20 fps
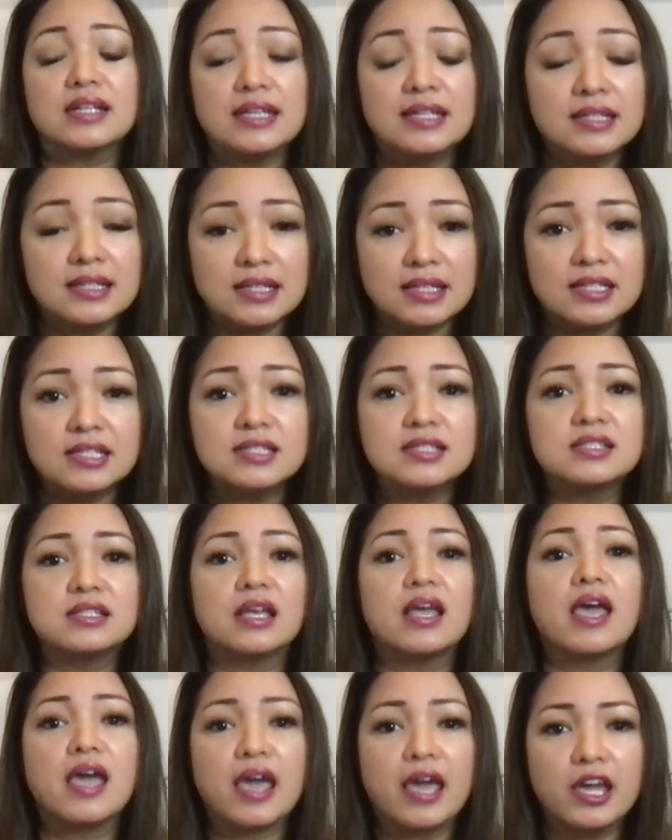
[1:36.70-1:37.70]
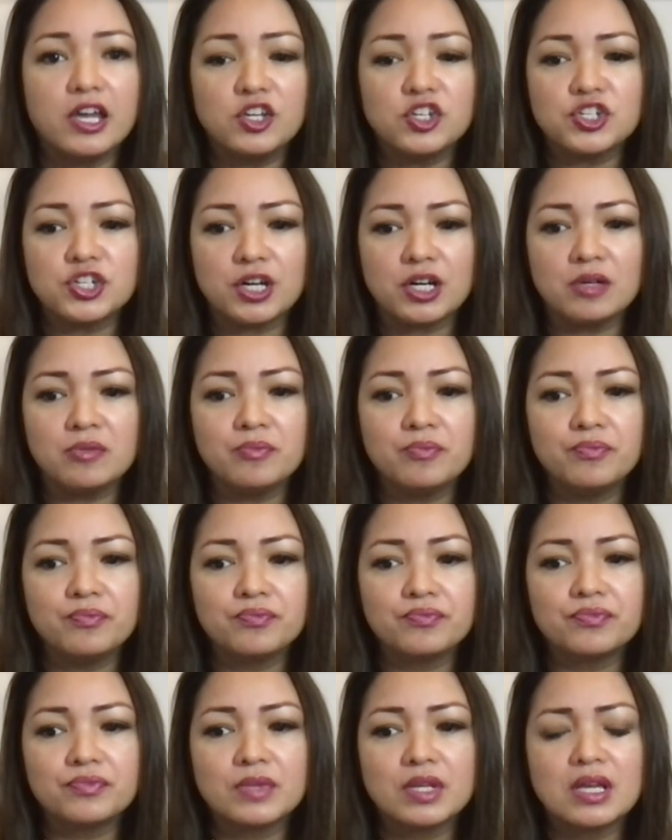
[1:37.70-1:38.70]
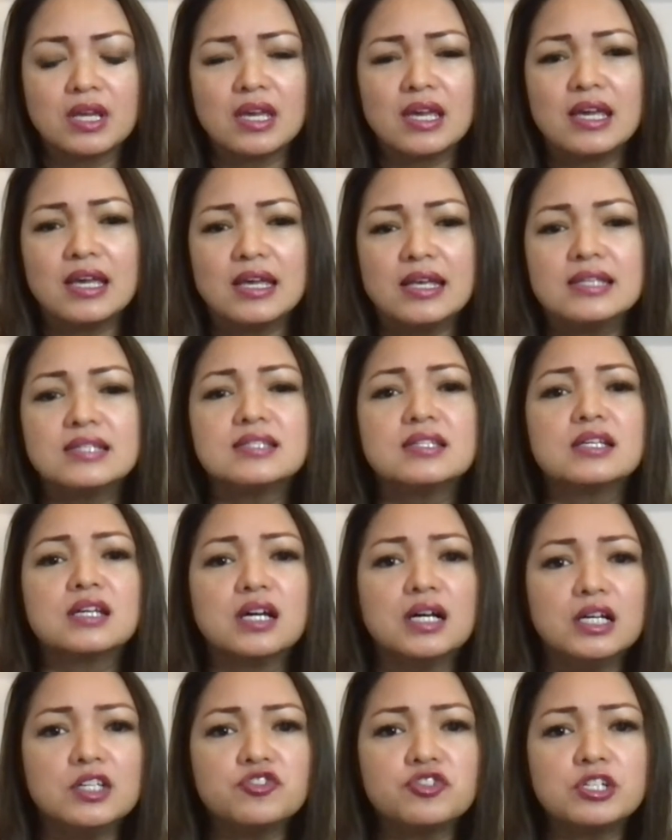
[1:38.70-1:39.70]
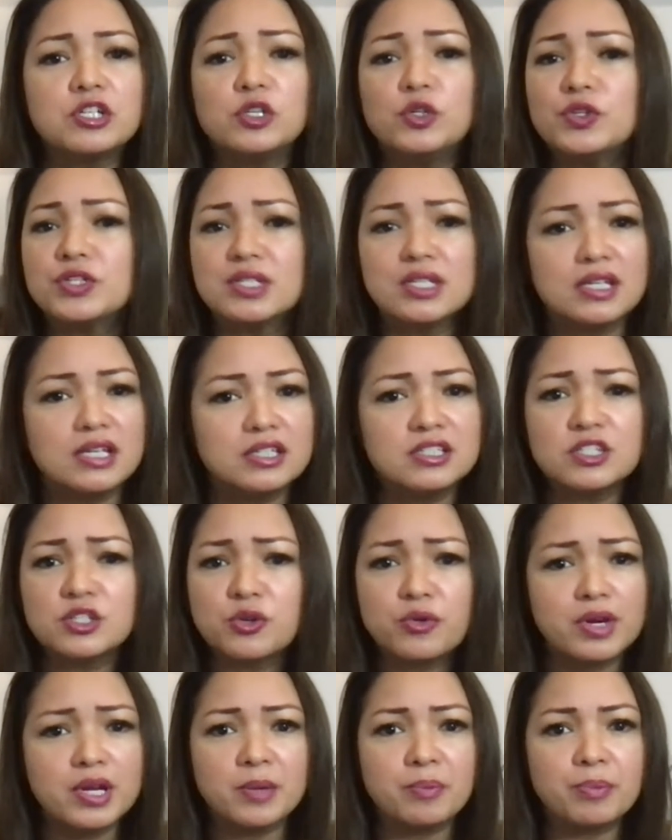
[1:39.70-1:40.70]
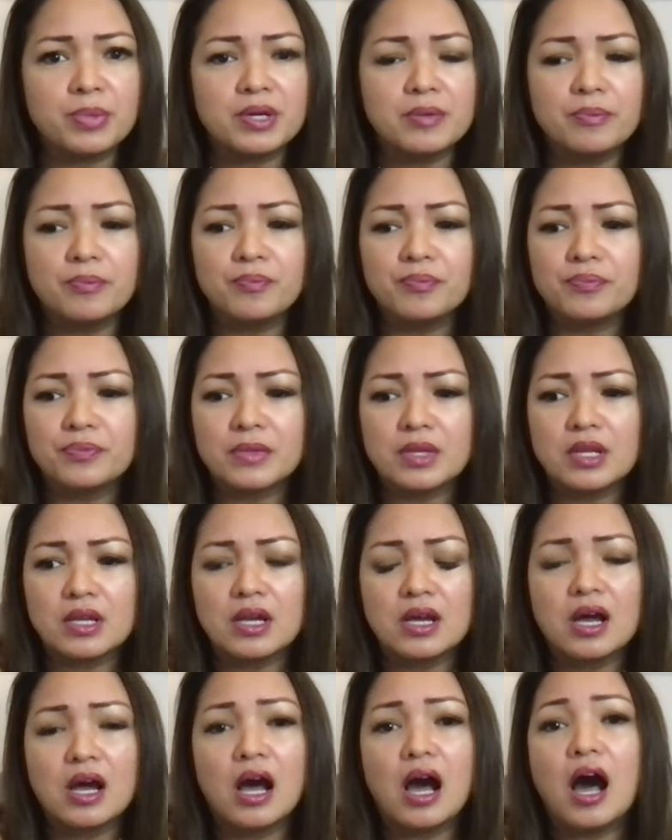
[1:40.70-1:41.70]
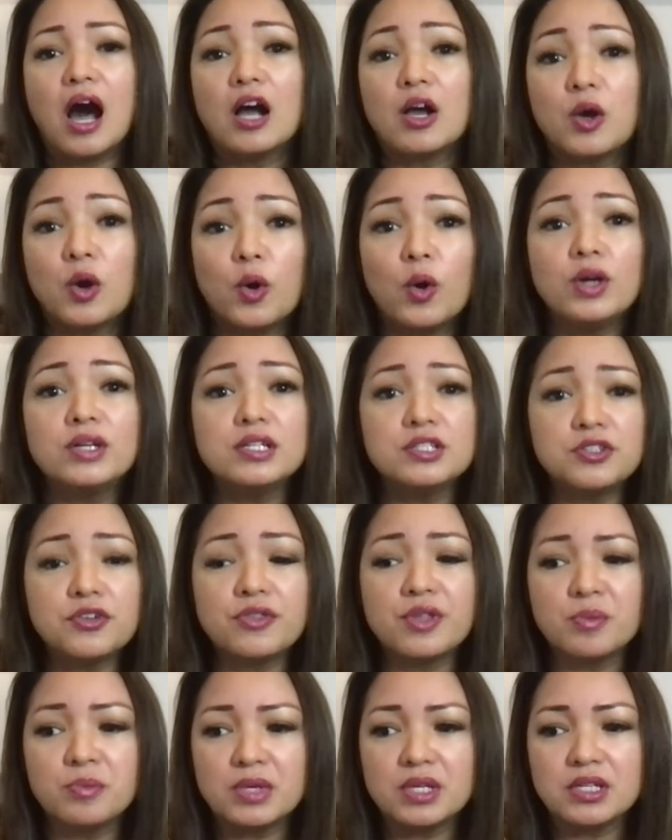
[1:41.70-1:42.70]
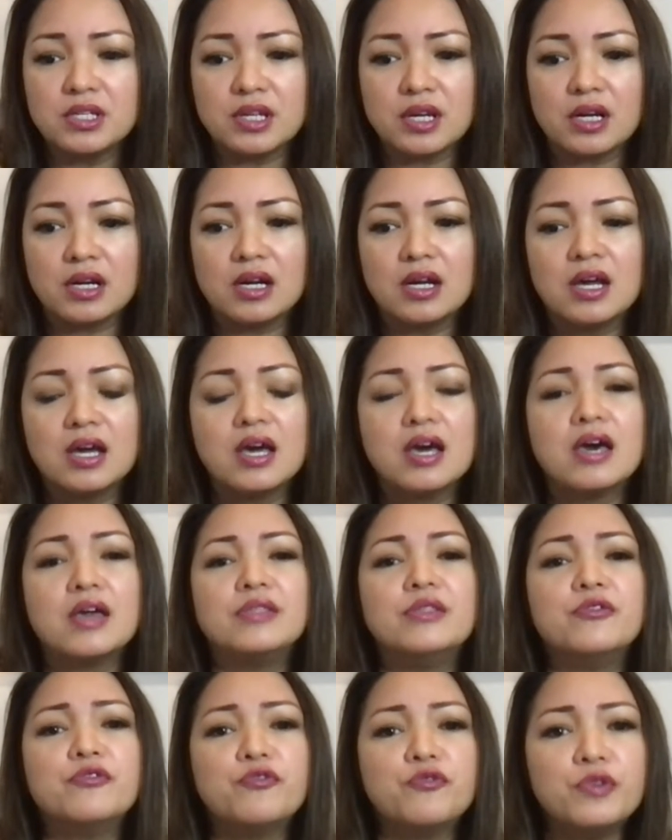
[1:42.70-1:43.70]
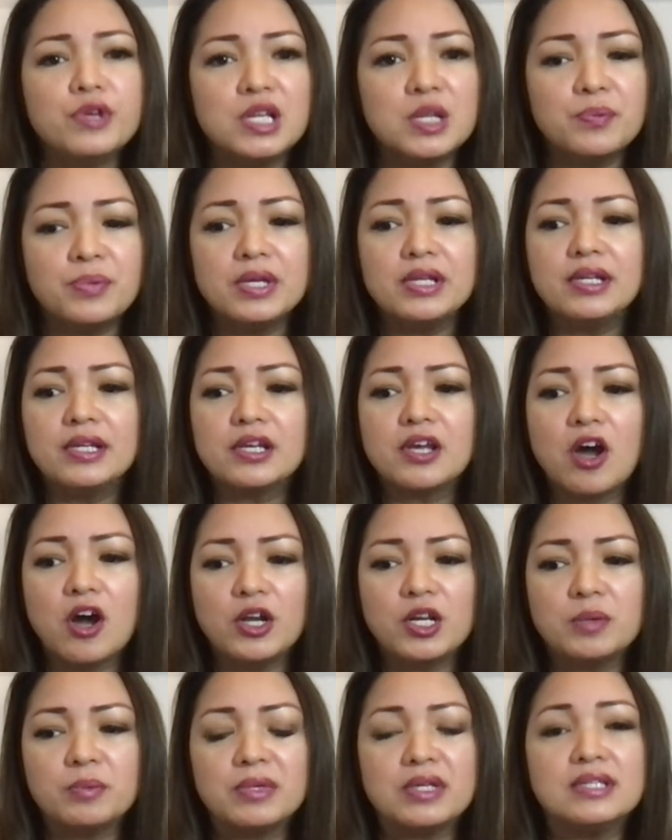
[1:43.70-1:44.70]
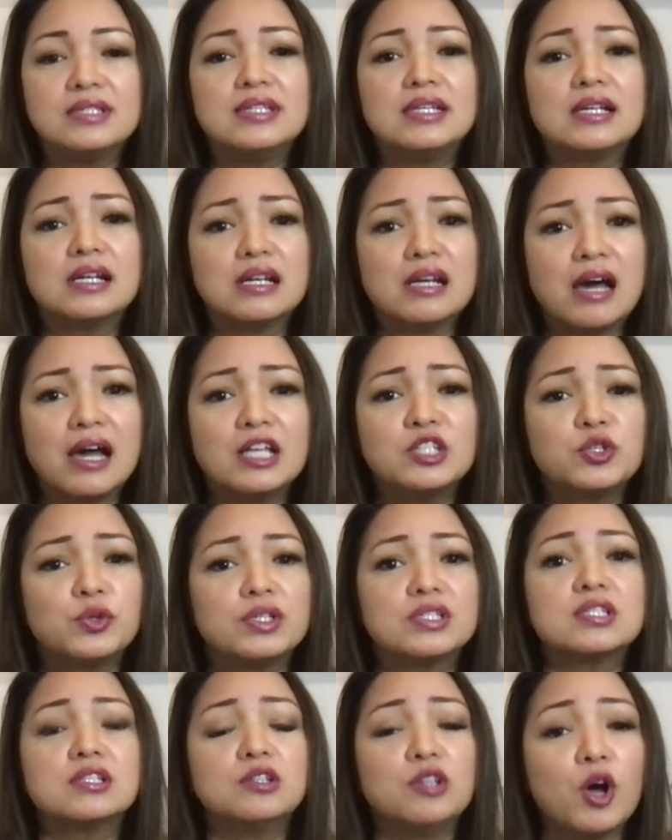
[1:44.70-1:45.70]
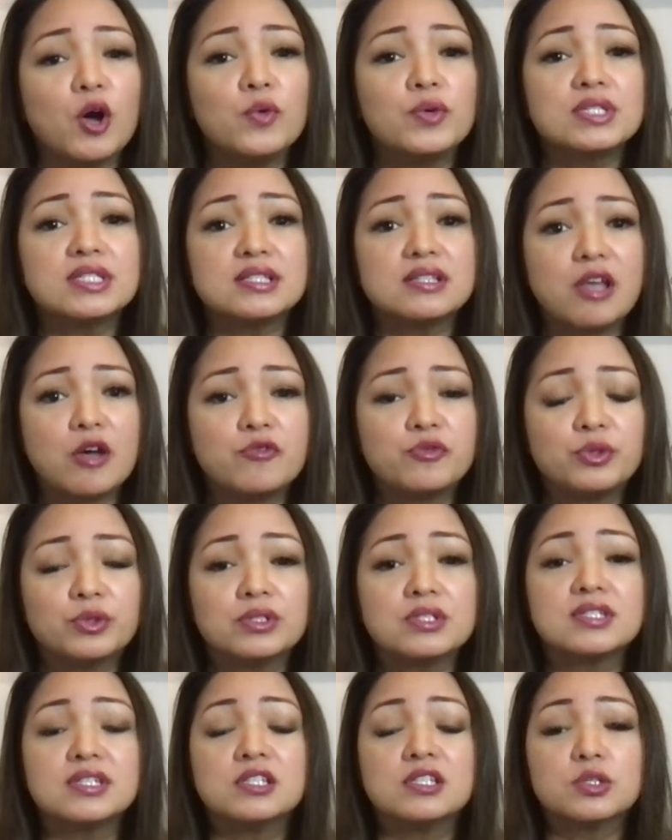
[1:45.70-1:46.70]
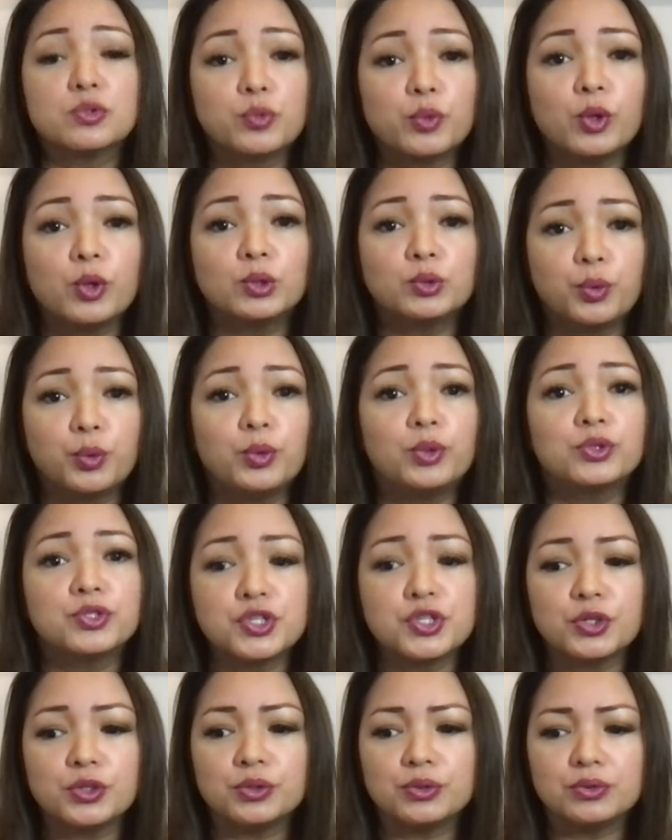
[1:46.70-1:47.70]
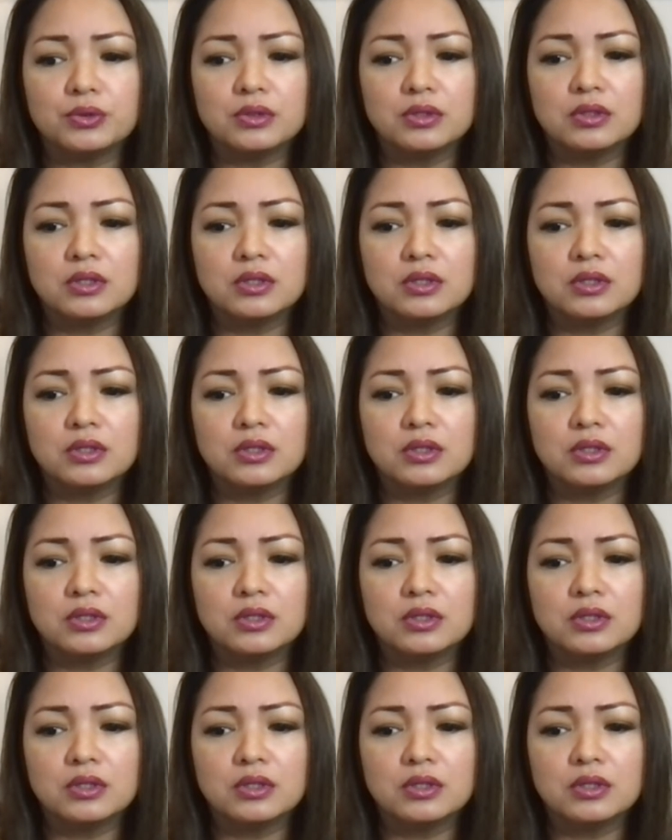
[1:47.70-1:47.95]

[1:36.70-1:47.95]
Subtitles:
in East Asia. Is the country losing its grip? According to the media, the Philippine economy declined to its lowest level since World War II.